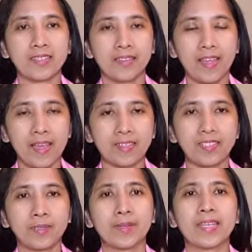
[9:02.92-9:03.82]
ask
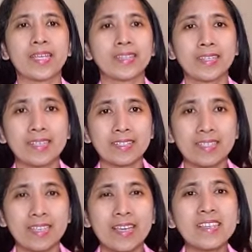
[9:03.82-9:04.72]
that. So it
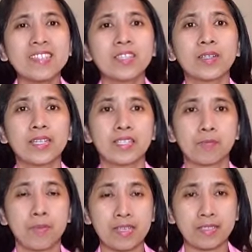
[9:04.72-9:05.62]
is
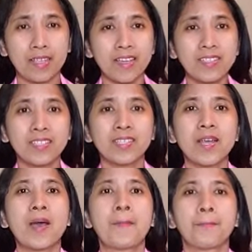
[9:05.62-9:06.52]
case-to-case
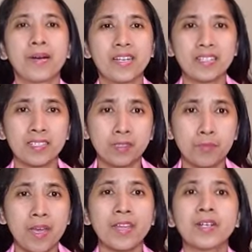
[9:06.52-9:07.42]
basis, but it
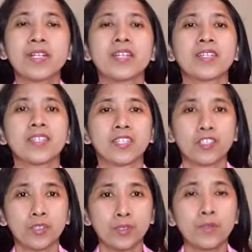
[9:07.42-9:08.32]
is better
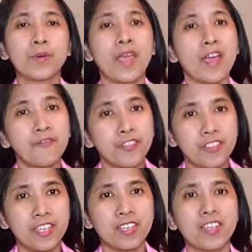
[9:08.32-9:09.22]
that you know
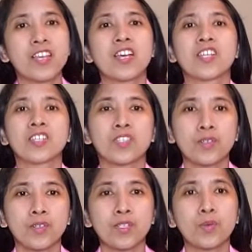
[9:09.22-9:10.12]
everything,
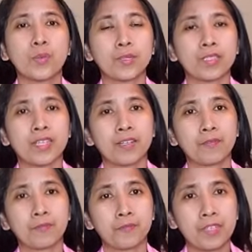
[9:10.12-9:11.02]
so you will
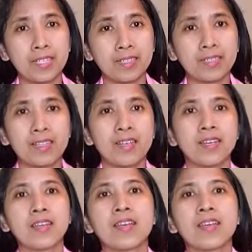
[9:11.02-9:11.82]
not fail